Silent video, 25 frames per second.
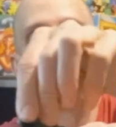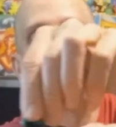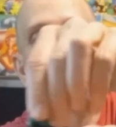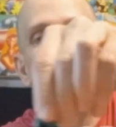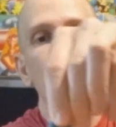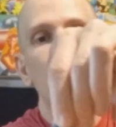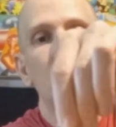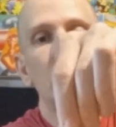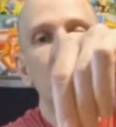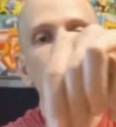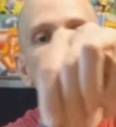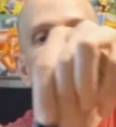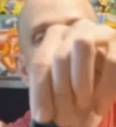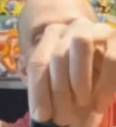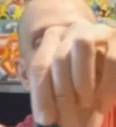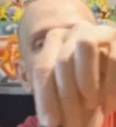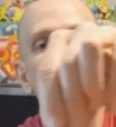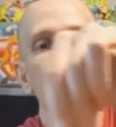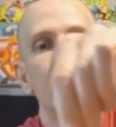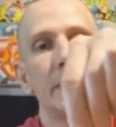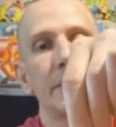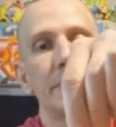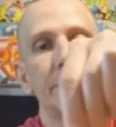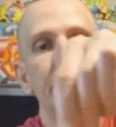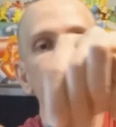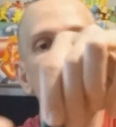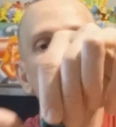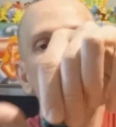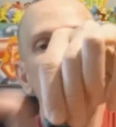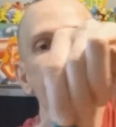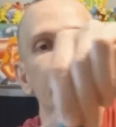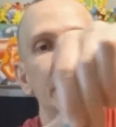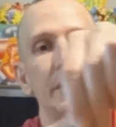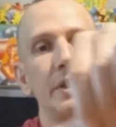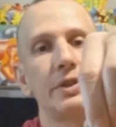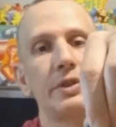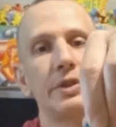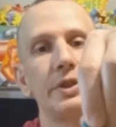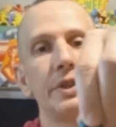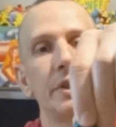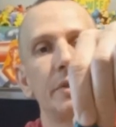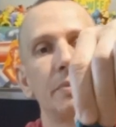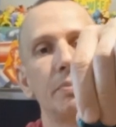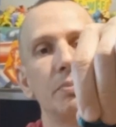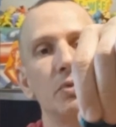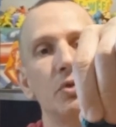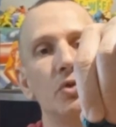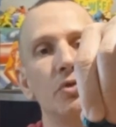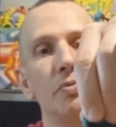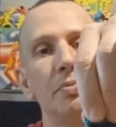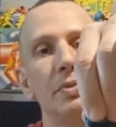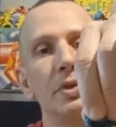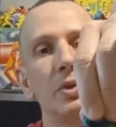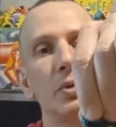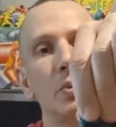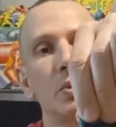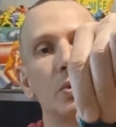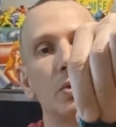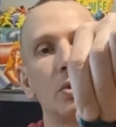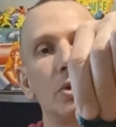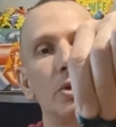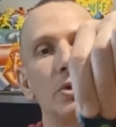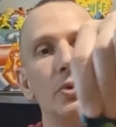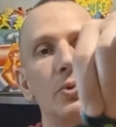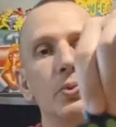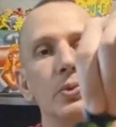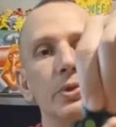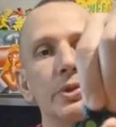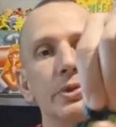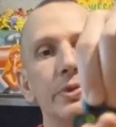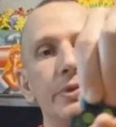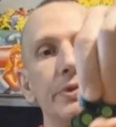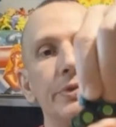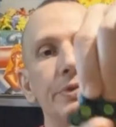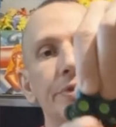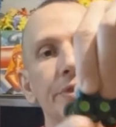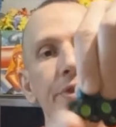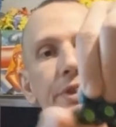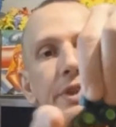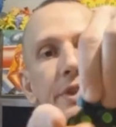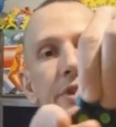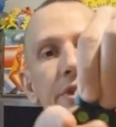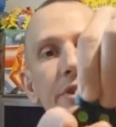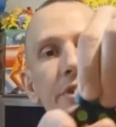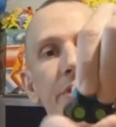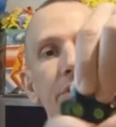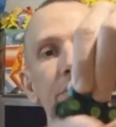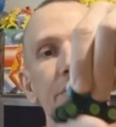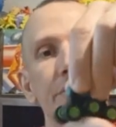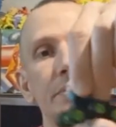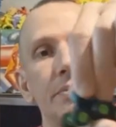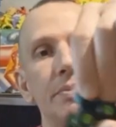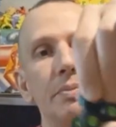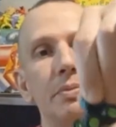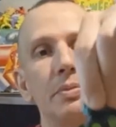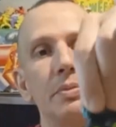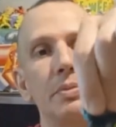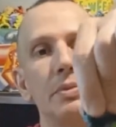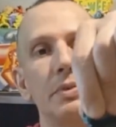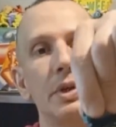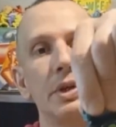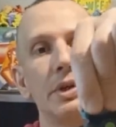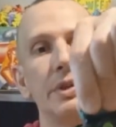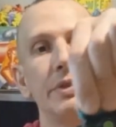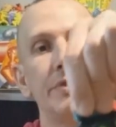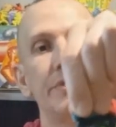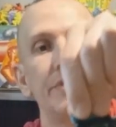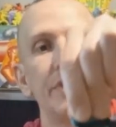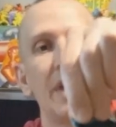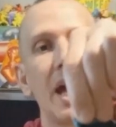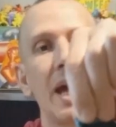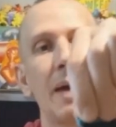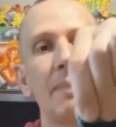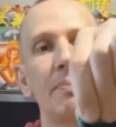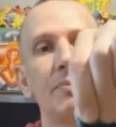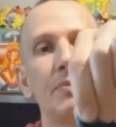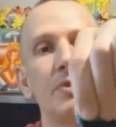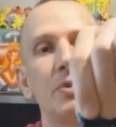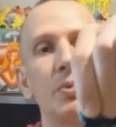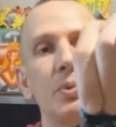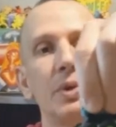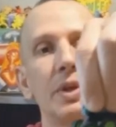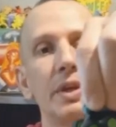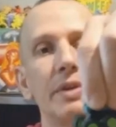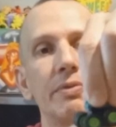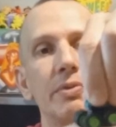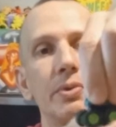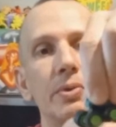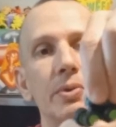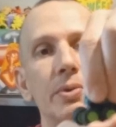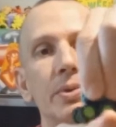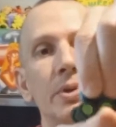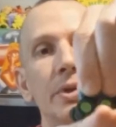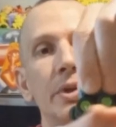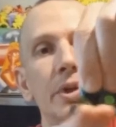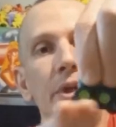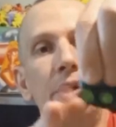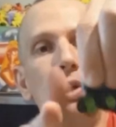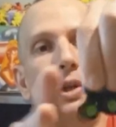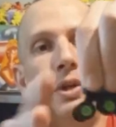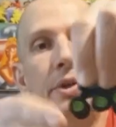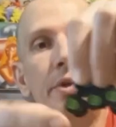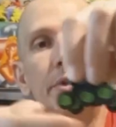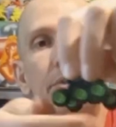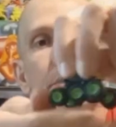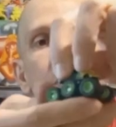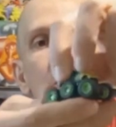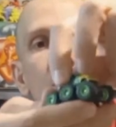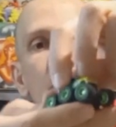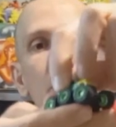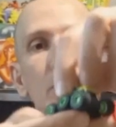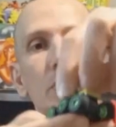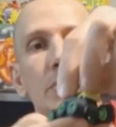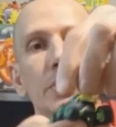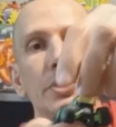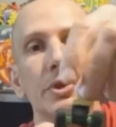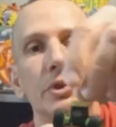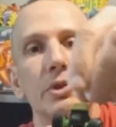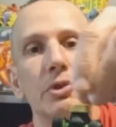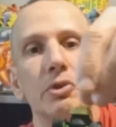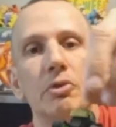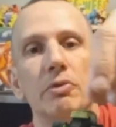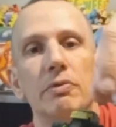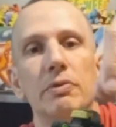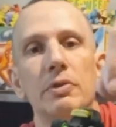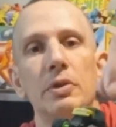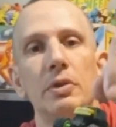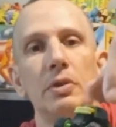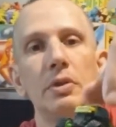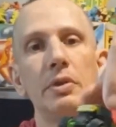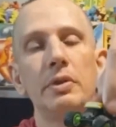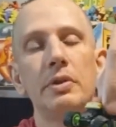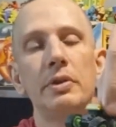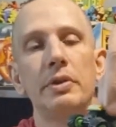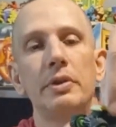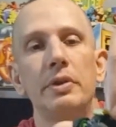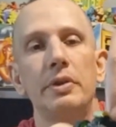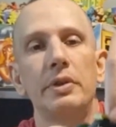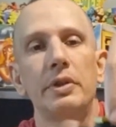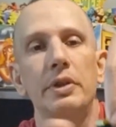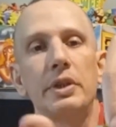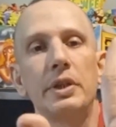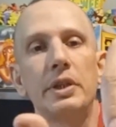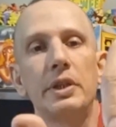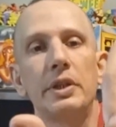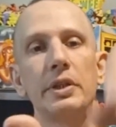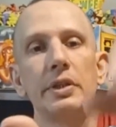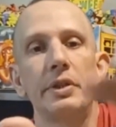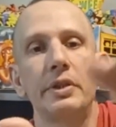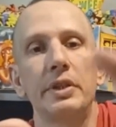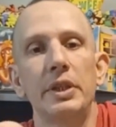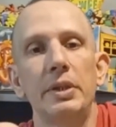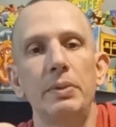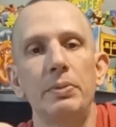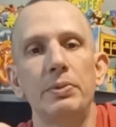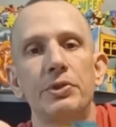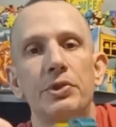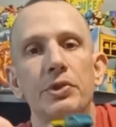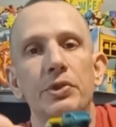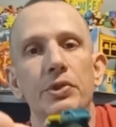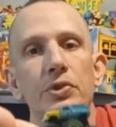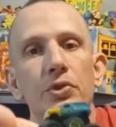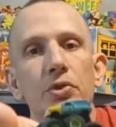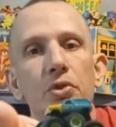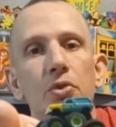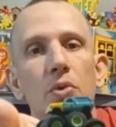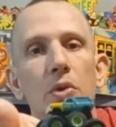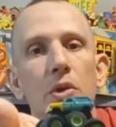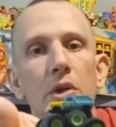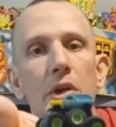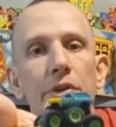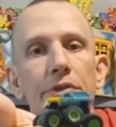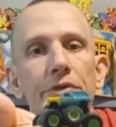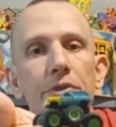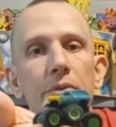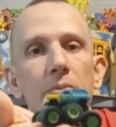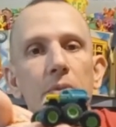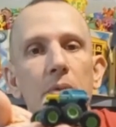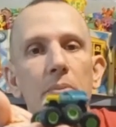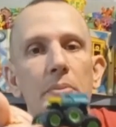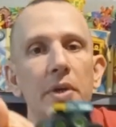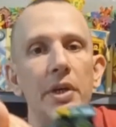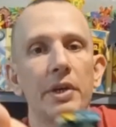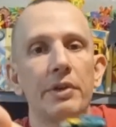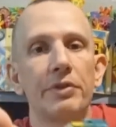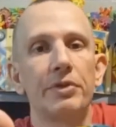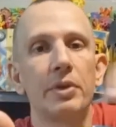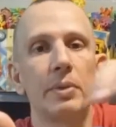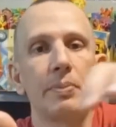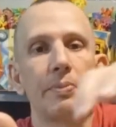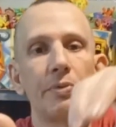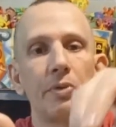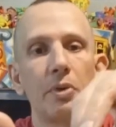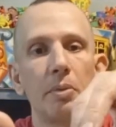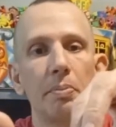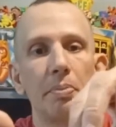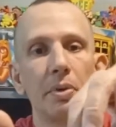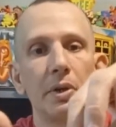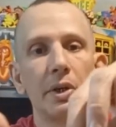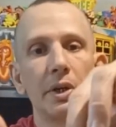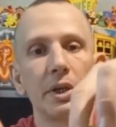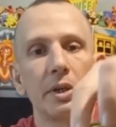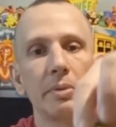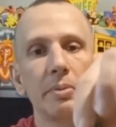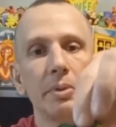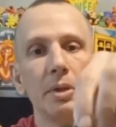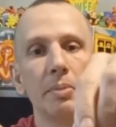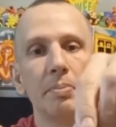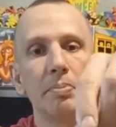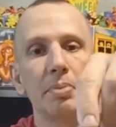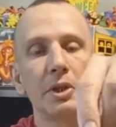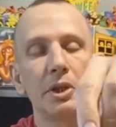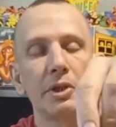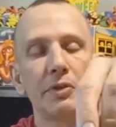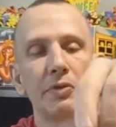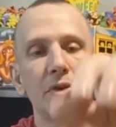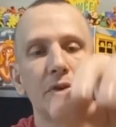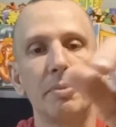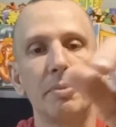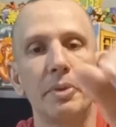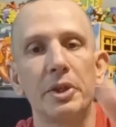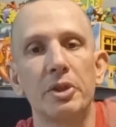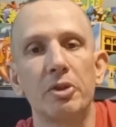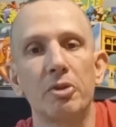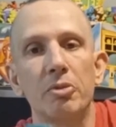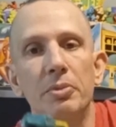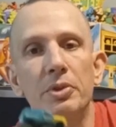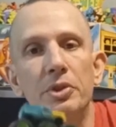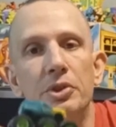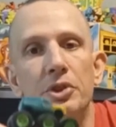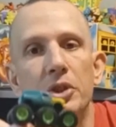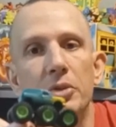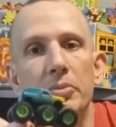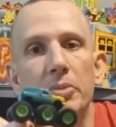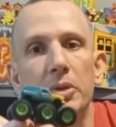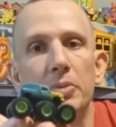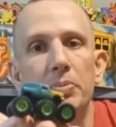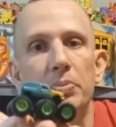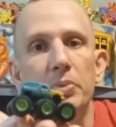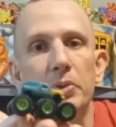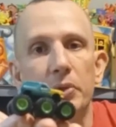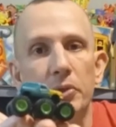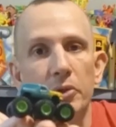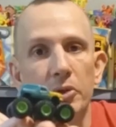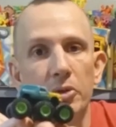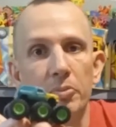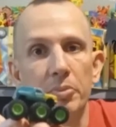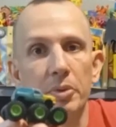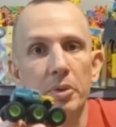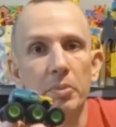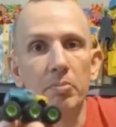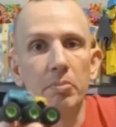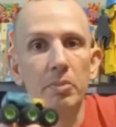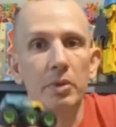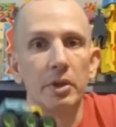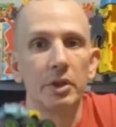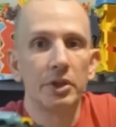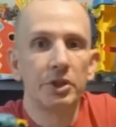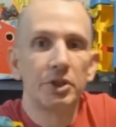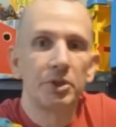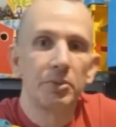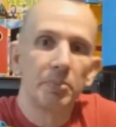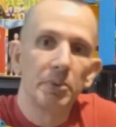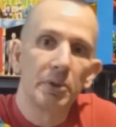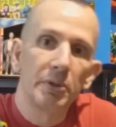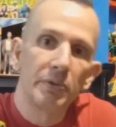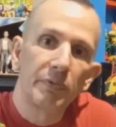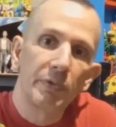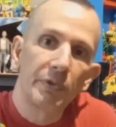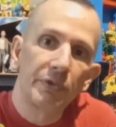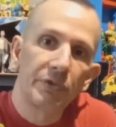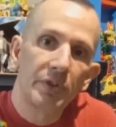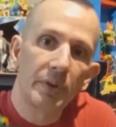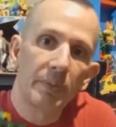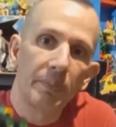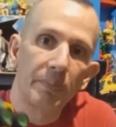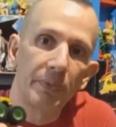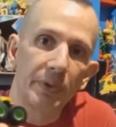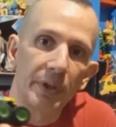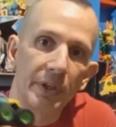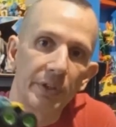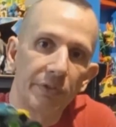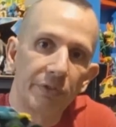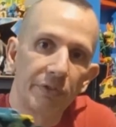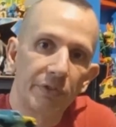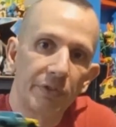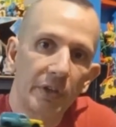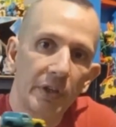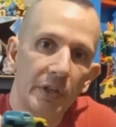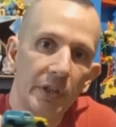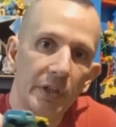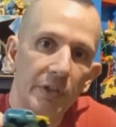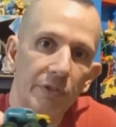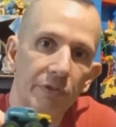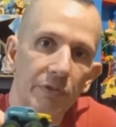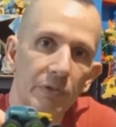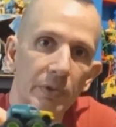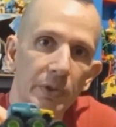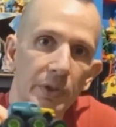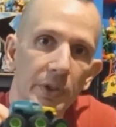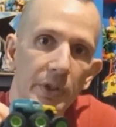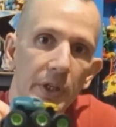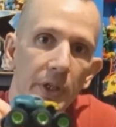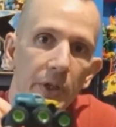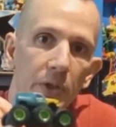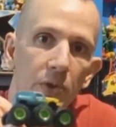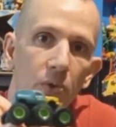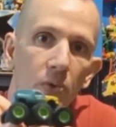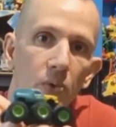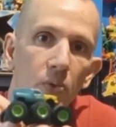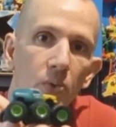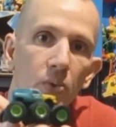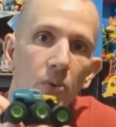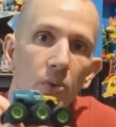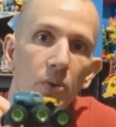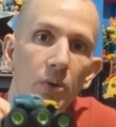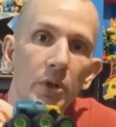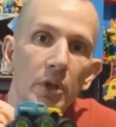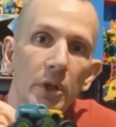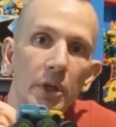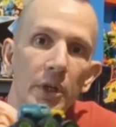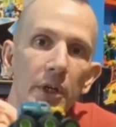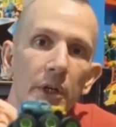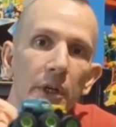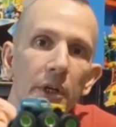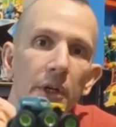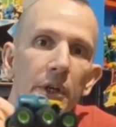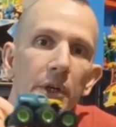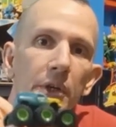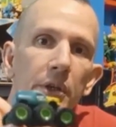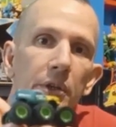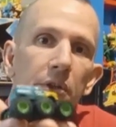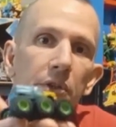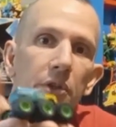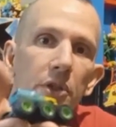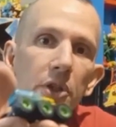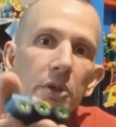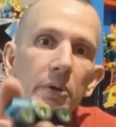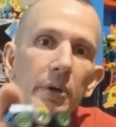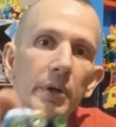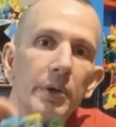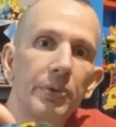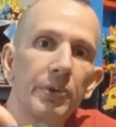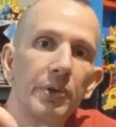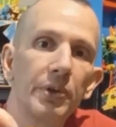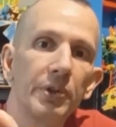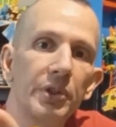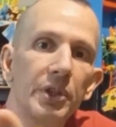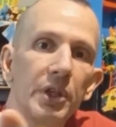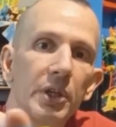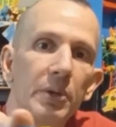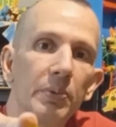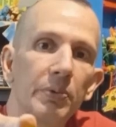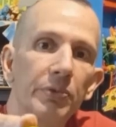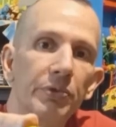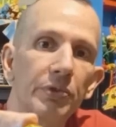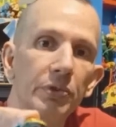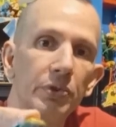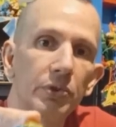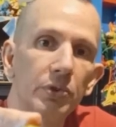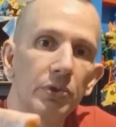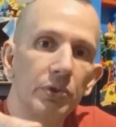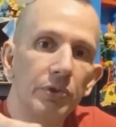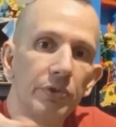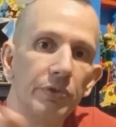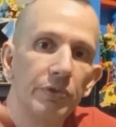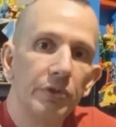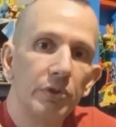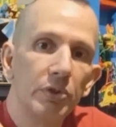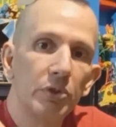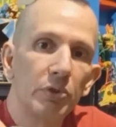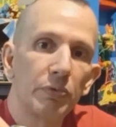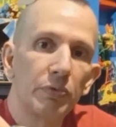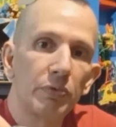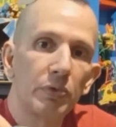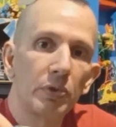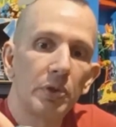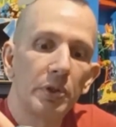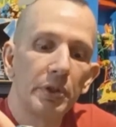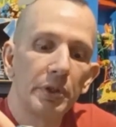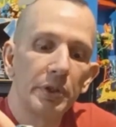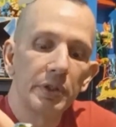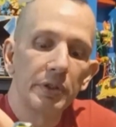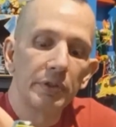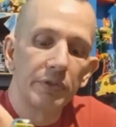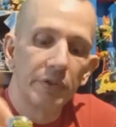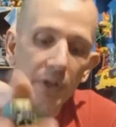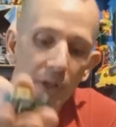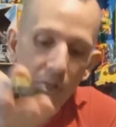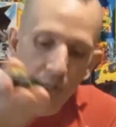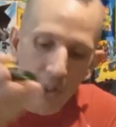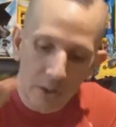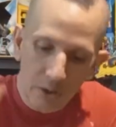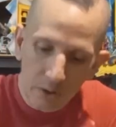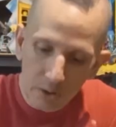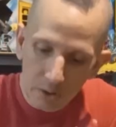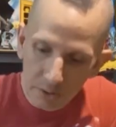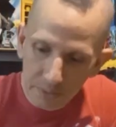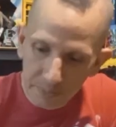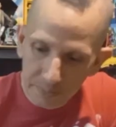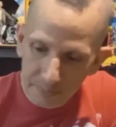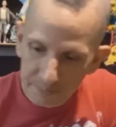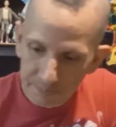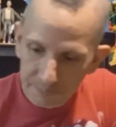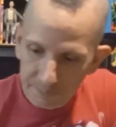that crazy kind of like snake-like movement where all the wheels, like, they just adapt to whatever they're rolling over. And that was just too awesome to pass up for $1. I mean, $1 Micro Machine might be a little bit much, but for something that size and looking that cool, you know, I thought that was a good deal for only $1.